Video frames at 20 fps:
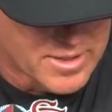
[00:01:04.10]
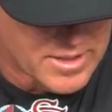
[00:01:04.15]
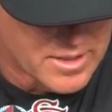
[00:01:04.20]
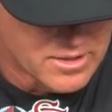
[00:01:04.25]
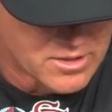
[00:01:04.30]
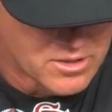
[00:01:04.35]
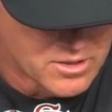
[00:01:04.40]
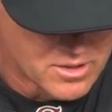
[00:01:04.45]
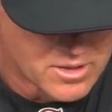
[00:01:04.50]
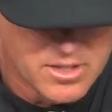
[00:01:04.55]

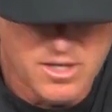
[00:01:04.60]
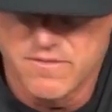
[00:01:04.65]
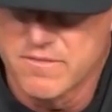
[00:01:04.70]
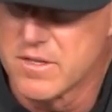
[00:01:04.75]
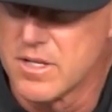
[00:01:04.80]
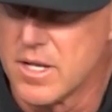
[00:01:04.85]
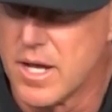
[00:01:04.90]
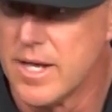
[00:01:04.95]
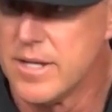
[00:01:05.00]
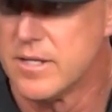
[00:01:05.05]
play good
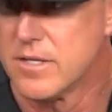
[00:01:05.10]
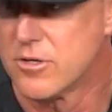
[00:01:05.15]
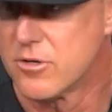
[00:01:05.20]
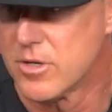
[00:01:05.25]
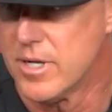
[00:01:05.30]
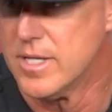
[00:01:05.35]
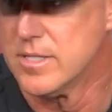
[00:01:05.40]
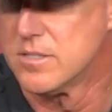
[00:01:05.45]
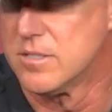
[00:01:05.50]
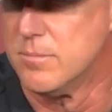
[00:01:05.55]
enough tonight to
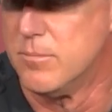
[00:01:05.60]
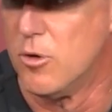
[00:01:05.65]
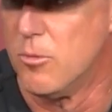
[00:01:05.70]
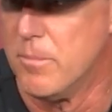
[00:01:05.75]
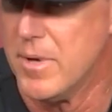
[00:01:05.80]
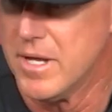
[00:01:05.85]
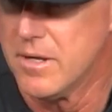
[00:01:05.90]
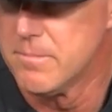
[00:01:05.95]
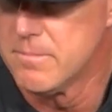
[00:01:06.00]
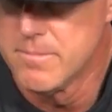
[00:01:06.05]
create some
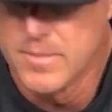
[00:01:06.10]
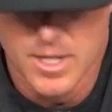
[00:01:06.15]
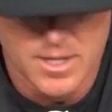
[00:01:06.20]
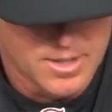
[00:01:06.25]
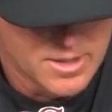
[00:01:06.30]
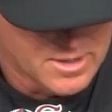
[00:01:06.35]
momentum.